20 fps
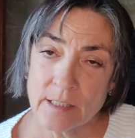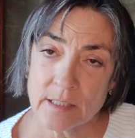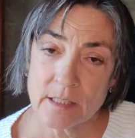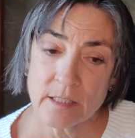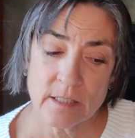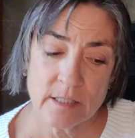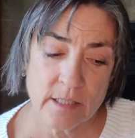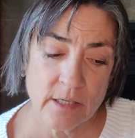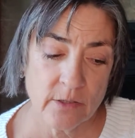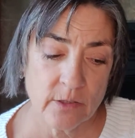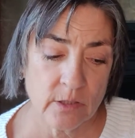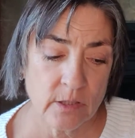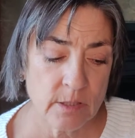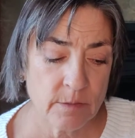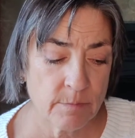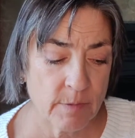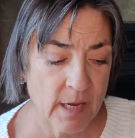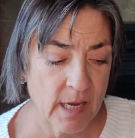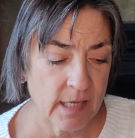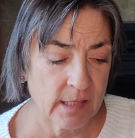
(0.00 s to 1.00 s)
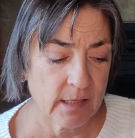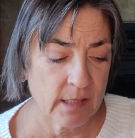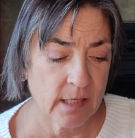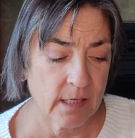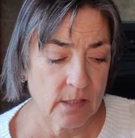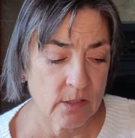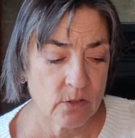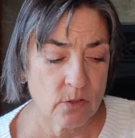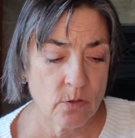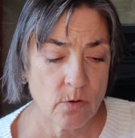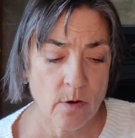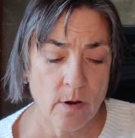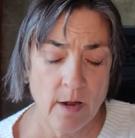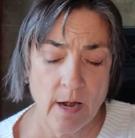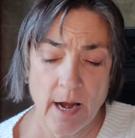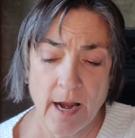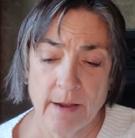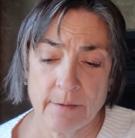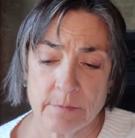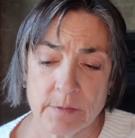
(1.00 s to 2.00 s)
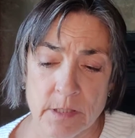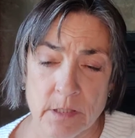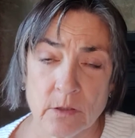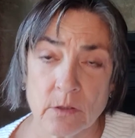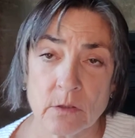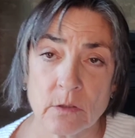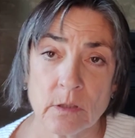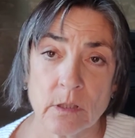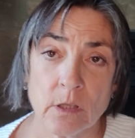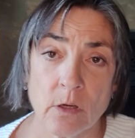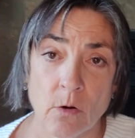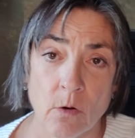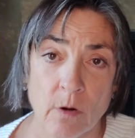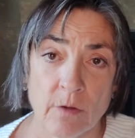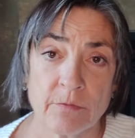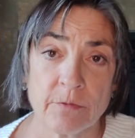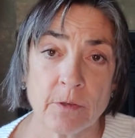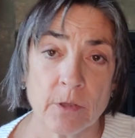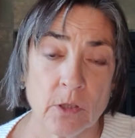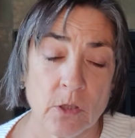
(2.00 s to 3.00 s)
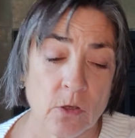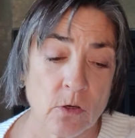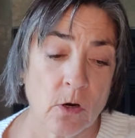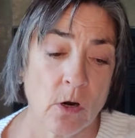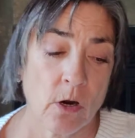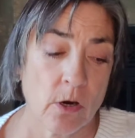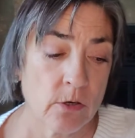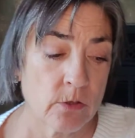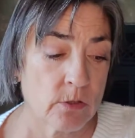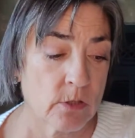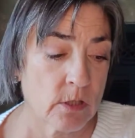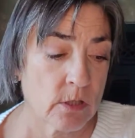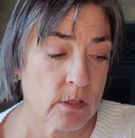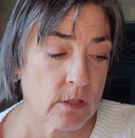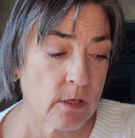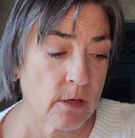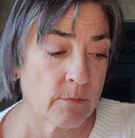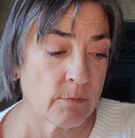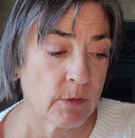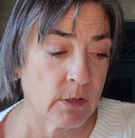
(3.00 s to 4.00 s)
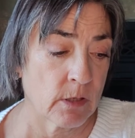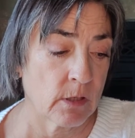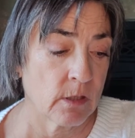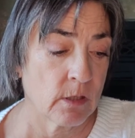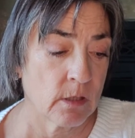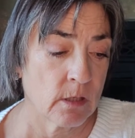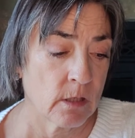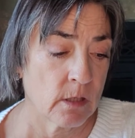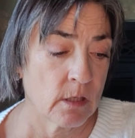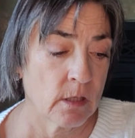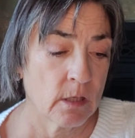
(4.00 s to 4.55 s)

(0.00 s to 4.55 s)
not necessarily bad things. You are absolutely offering your heart to someone.